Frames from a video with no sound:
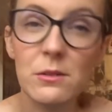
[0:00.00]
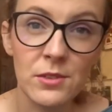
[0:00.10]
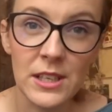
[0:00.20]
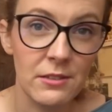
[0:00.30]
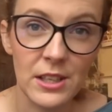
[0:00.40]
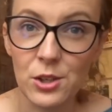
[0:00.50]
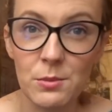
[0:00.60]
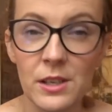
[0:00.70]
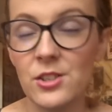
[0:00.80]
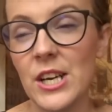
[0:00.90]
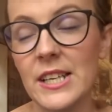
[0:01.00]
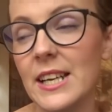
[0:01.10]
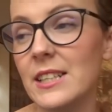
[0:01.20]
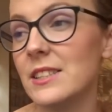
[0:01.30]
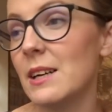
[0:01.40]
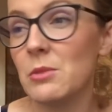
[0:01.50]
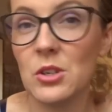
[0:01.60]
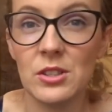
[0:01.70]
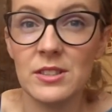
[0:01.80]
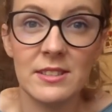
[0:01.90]
Really, really yummy Chinese. I'm
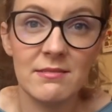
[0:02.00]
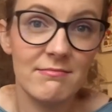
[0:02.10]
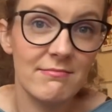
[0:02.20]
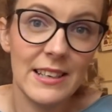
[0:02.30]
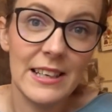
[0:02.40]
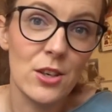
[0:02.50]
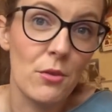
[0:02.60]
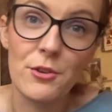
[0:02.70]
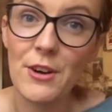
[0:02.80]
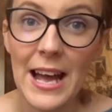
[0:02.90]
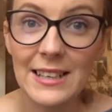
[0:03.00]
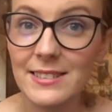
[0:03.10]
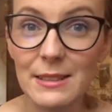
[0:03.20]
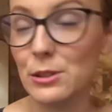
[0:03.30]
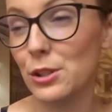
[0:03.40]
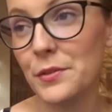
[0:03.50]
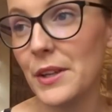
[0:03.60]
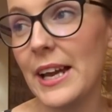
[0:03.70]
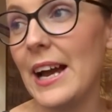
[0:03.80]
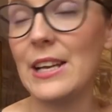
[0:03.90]
not going to, no regrets. It was
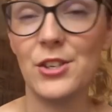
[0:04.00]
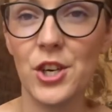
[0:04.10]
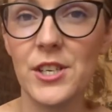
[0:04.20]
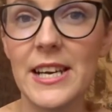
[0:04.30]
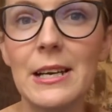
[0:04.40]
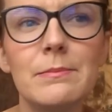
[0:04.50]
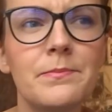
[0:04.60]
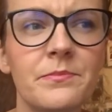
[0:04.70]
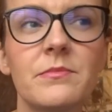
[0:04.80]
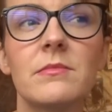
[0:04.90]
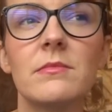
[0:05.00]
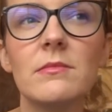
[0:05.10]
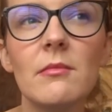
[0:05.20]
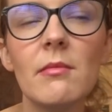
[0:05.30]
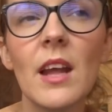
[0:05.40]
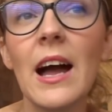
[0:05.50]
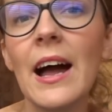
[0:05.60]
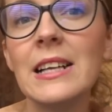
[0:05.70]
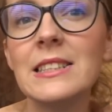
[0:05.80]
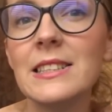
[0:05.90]
lovely. I enjoyed it.
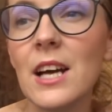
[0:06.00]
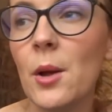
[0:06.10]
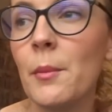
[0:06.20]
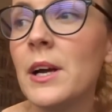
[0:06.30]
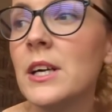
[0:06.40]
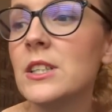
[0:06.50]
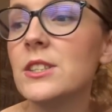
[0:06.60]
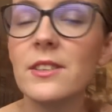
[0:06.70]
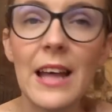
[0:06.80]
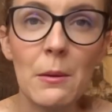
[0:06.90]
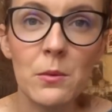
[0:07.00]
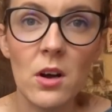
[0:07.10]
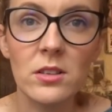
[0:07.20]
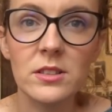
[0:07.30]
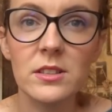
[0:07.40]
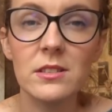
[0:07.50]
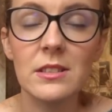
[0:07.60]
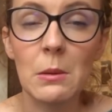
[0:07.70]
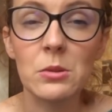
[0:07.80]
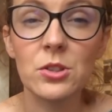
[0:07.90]
And so that was
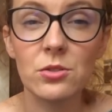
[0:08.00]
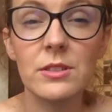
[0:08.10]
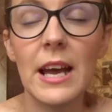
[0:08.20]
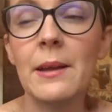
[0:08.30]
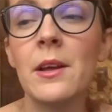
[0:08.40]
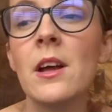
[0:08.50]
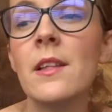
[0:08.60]
Sunday.